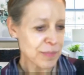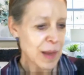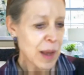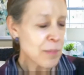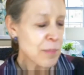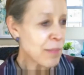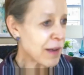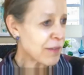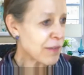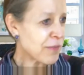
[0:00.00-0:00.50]

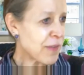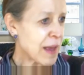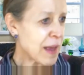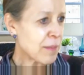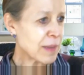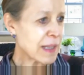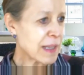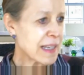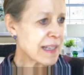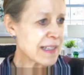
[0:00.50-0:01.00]
My
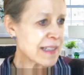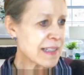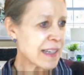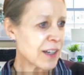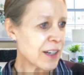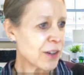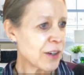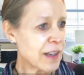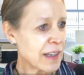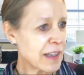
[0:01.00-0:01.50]
family is
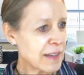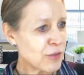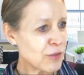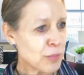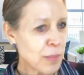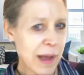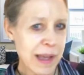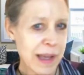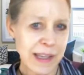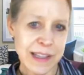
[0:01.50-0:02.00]
here, and even
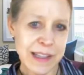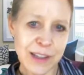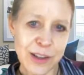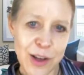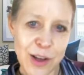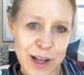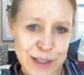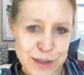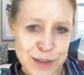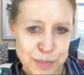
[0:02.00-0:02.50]
my
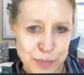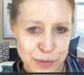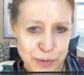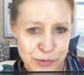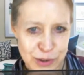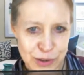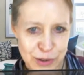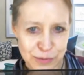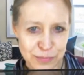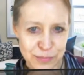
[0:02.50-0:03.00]
in-laws
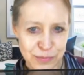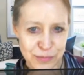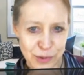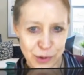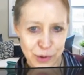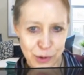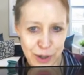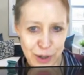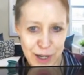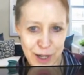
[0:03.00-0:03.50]
moved here from
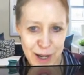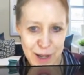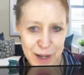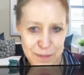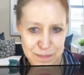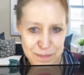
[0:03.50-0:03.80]
Florida.